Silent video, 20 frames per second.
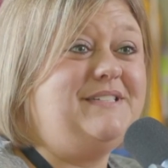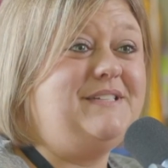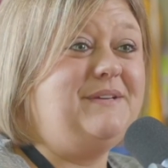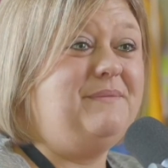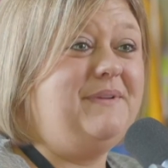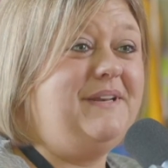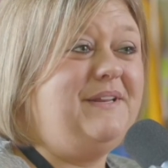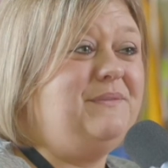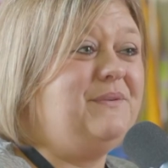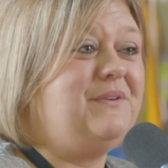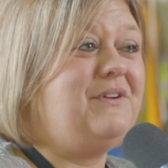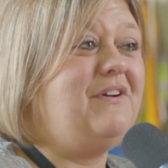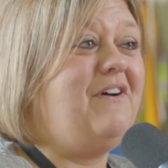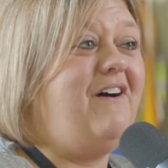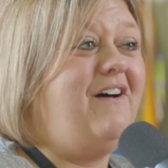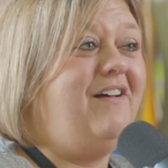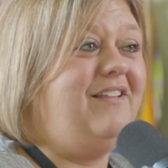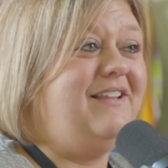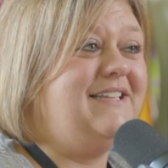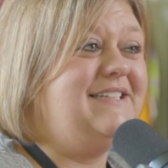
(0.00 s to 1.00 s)
somebody will
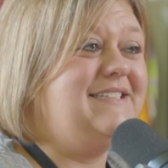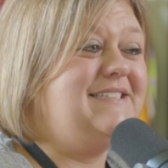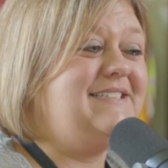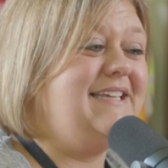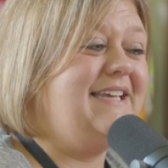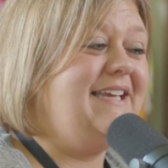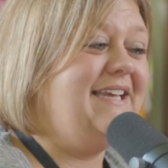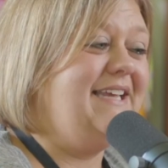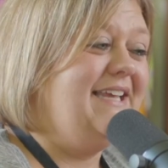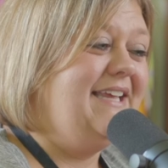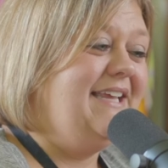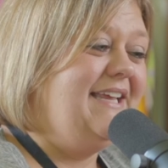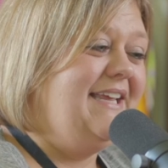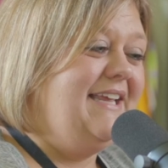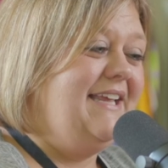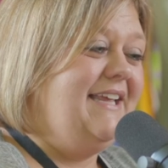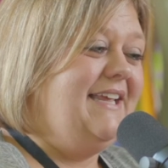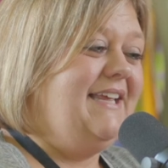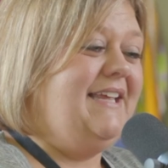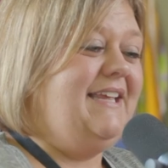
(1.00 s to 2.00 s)
call and say,
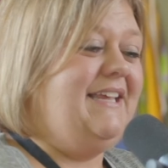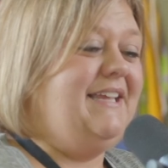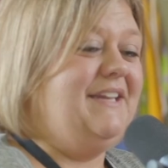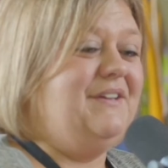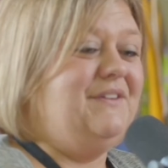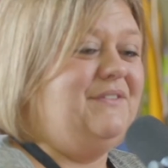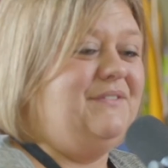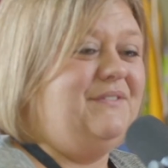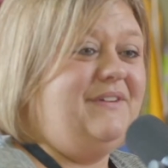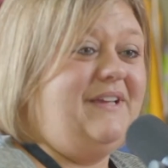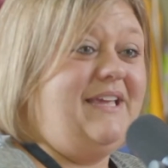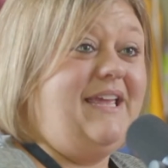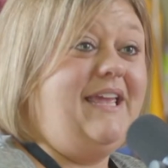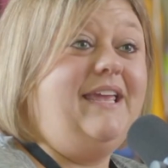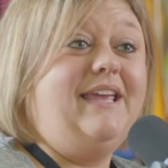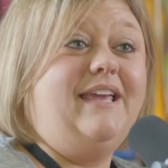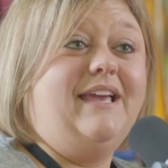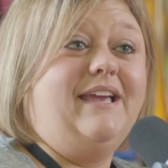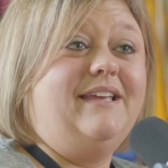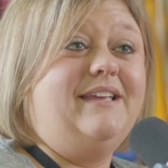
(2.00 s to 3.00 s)

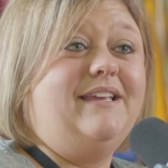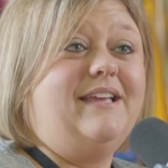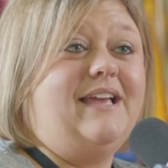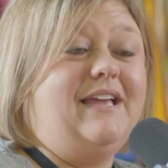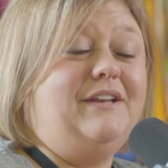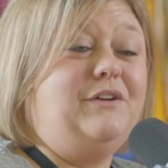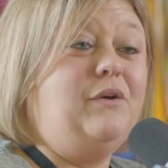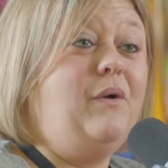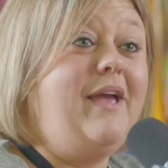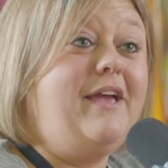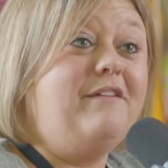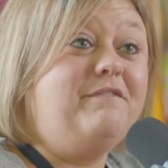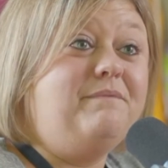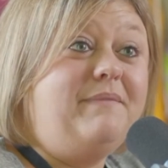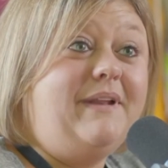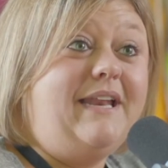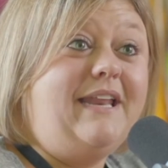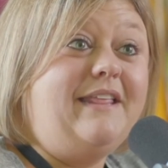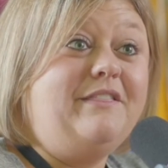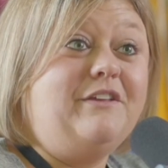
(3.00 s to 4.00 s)
hey, I know I
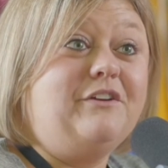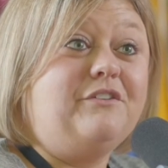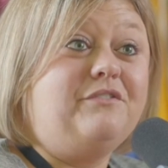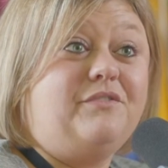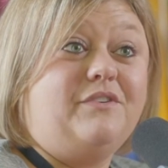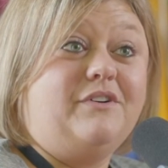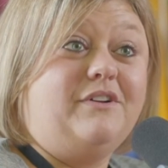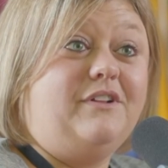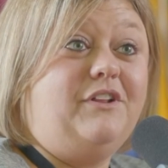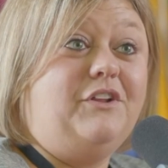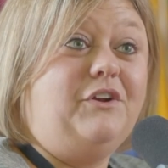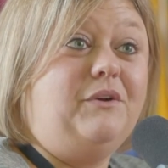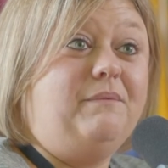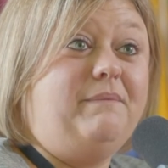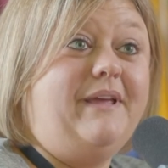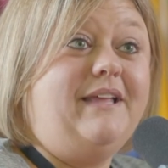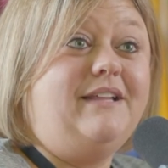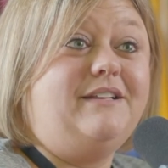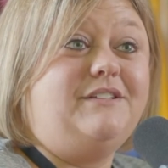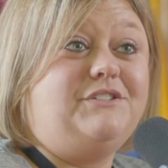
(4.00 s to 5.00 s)
haven't been in there for a little
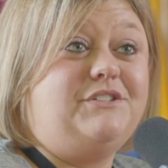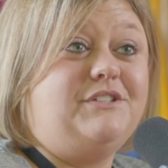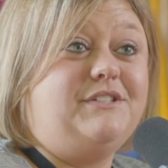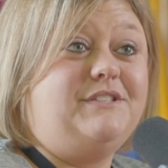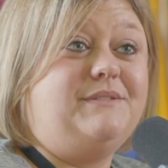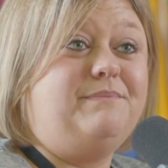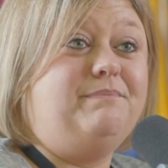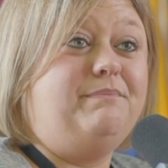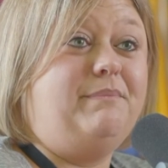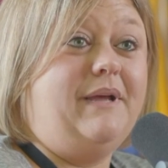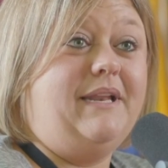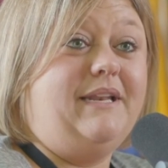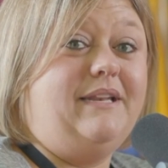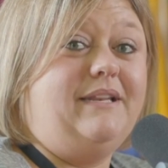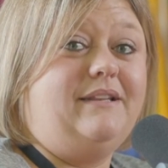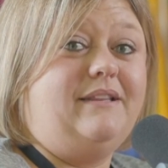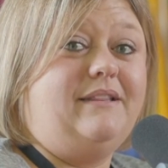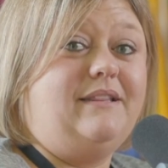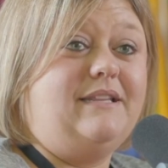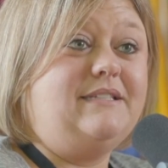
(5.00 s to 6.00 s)
bit, but
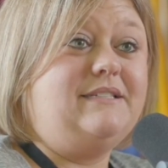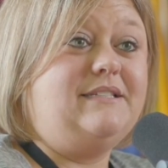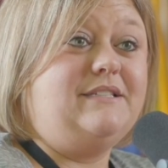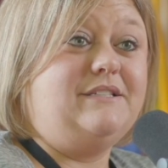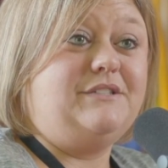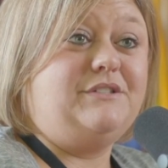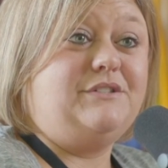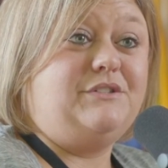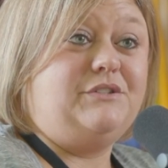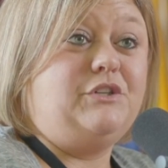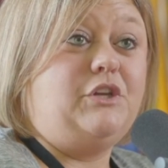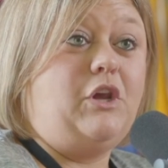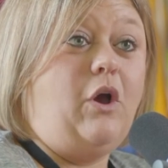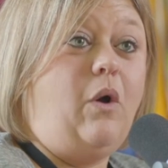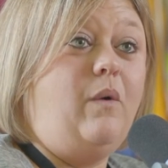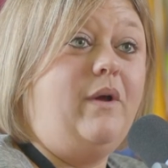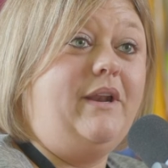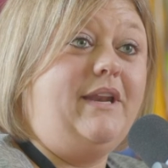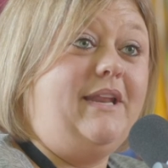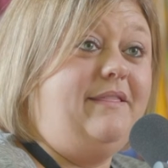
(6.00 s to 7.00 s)
this is
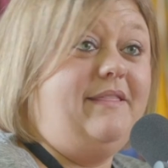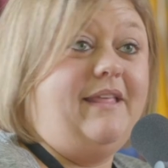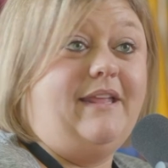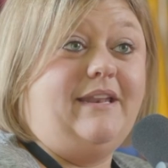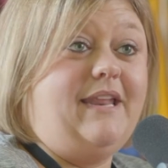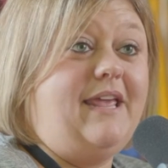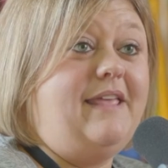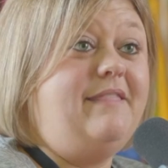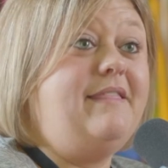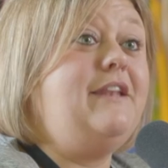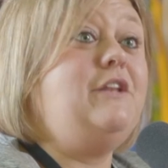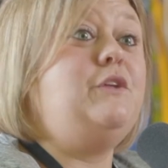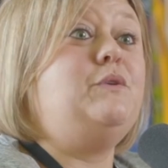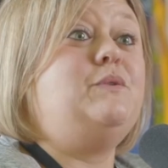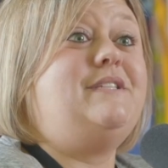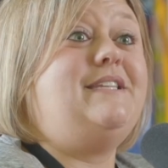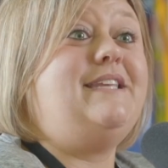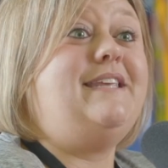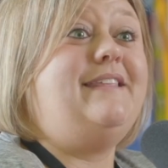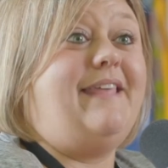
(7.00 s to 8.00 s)
going, and then you
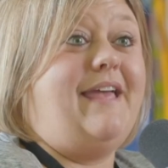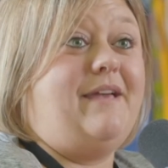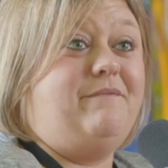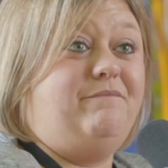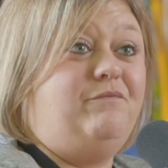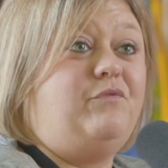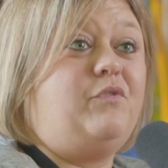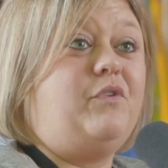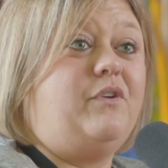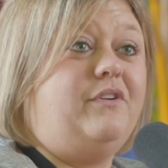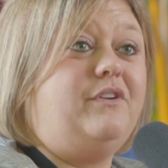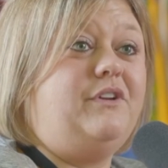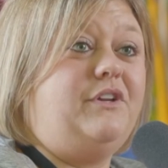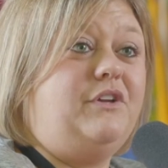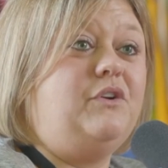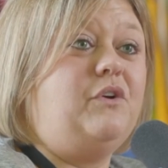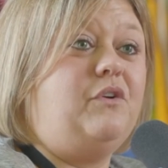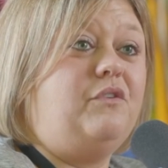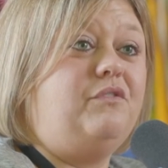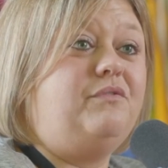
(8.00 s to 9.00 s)
see them for,
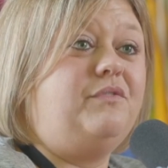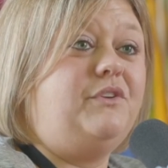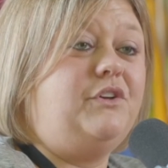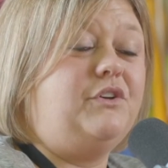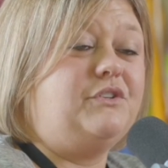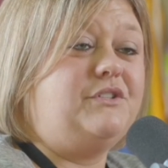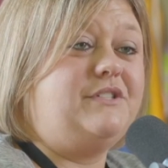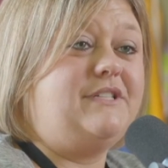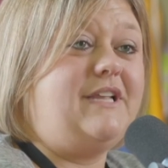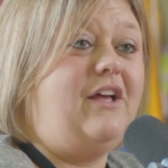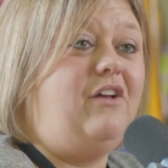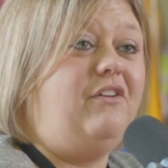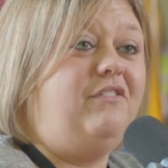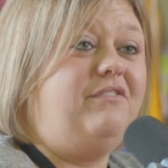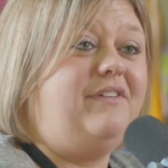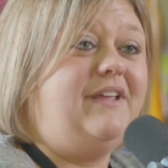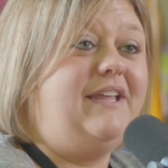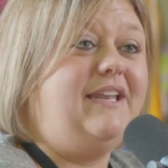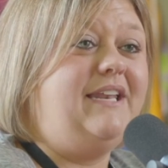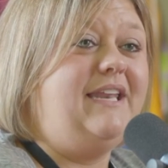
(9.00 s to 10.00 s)

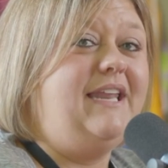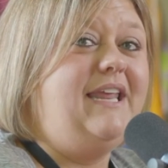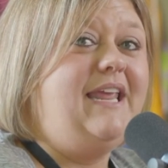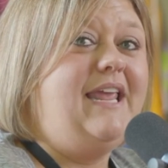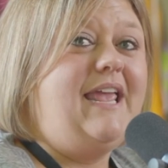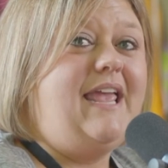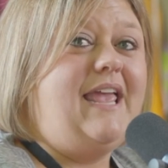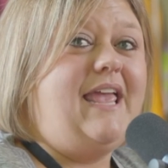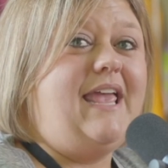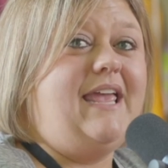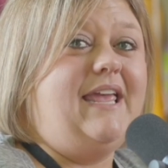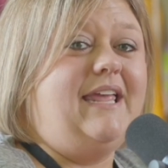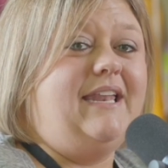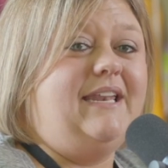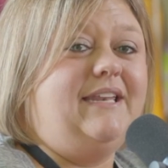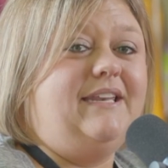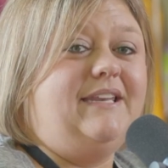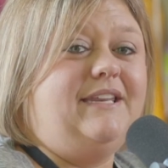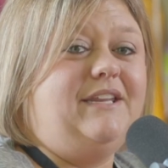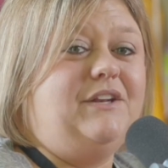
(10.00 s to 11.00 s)
yourself, and
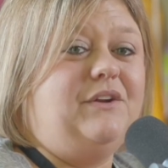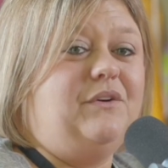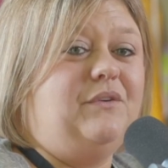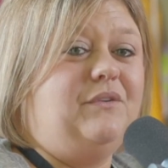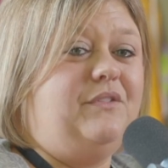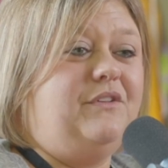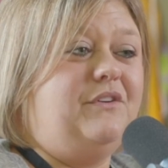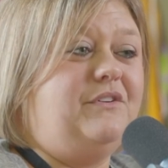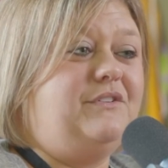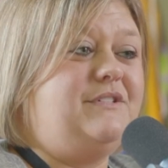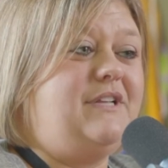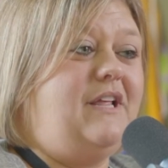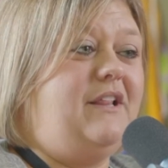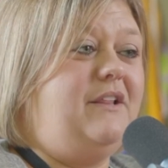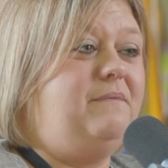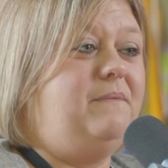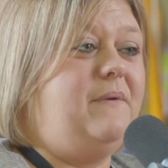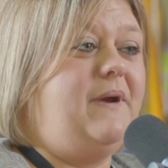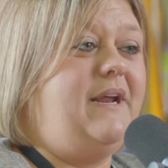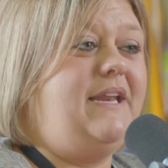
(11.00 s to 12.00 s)
they're
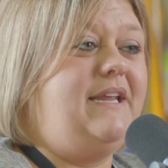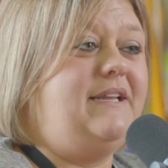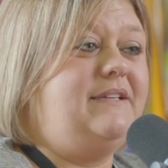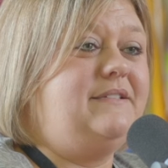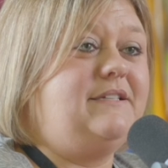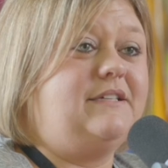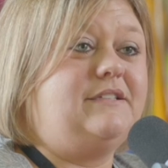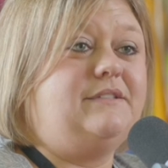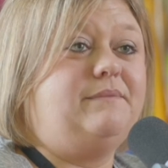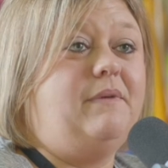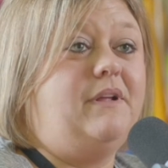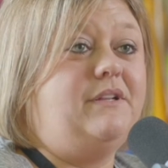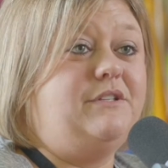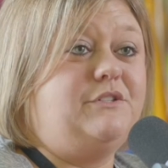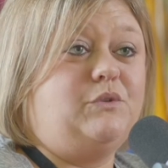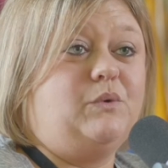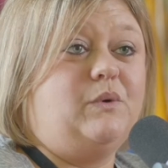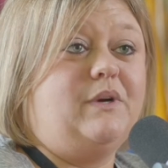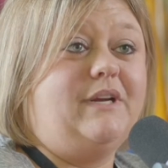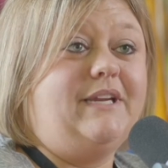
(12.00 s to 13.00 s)
celebrating 6
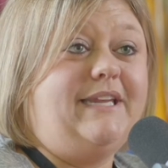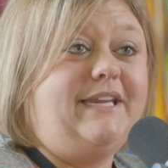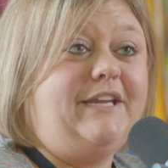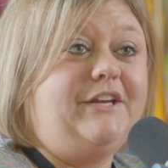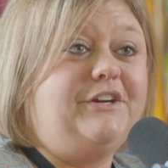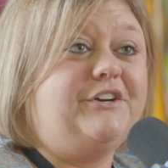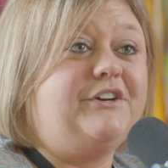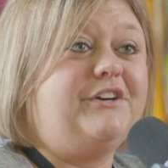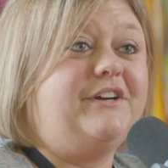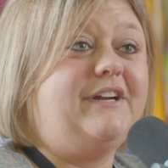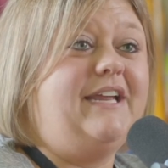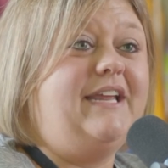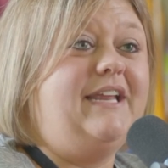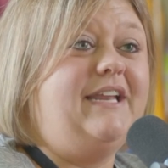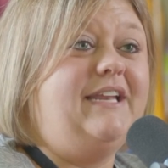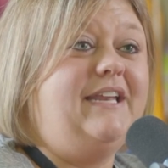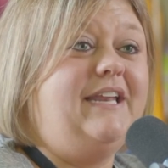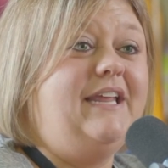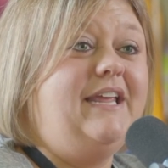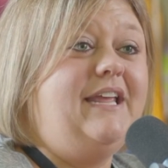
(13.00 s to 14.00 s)
months or a year,
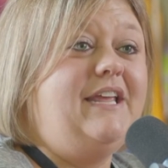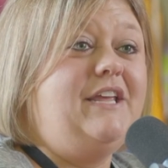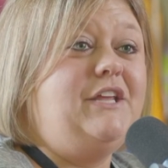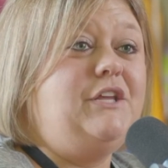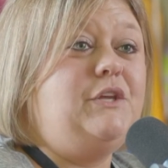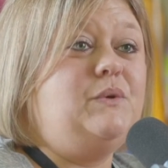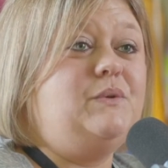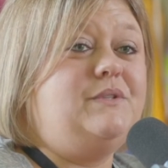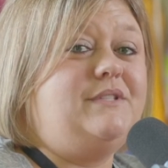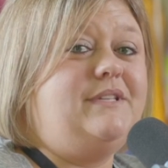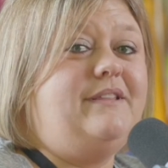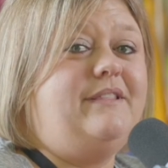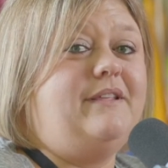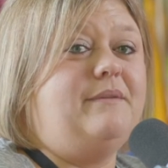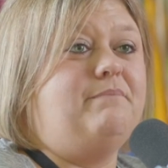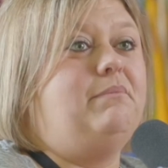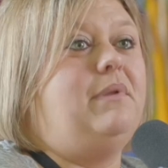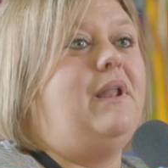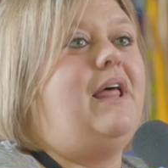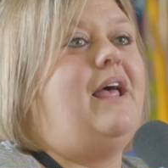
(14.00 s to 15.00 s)
and you see
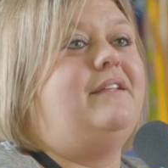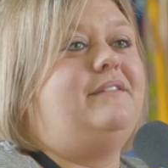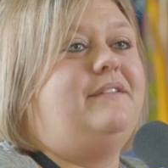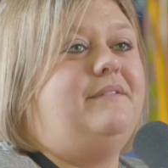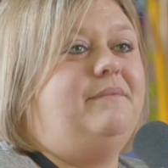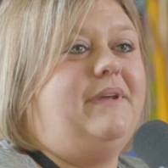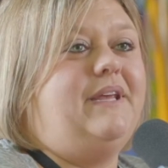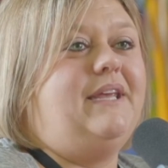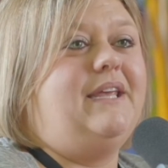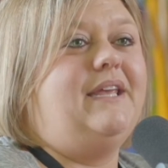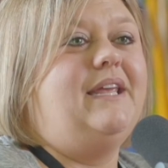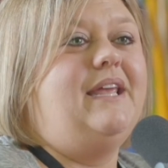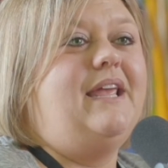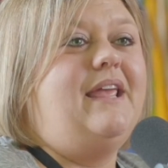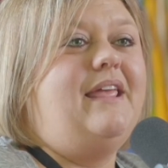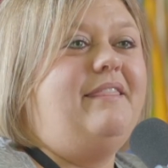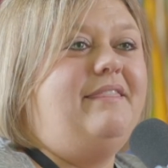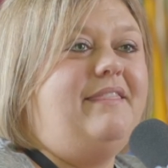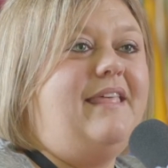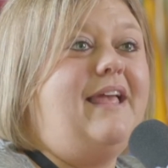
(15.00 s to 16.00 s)
them blossoming.
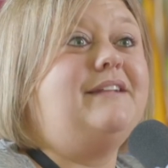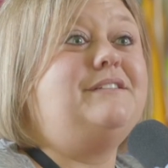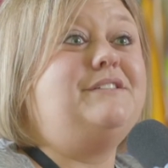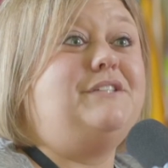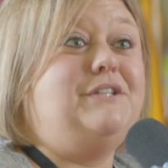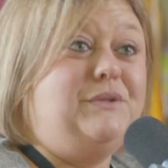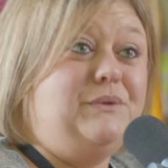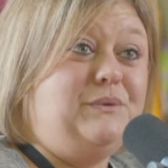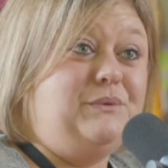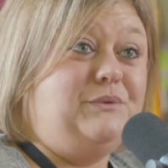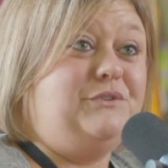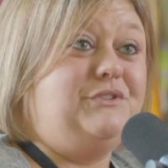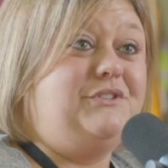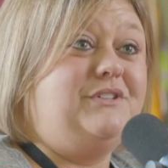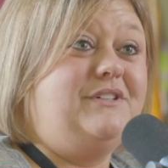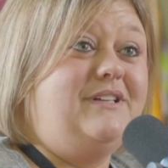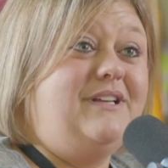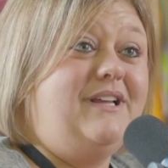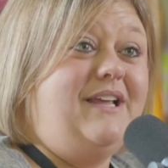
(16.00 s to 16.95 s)
That's huge.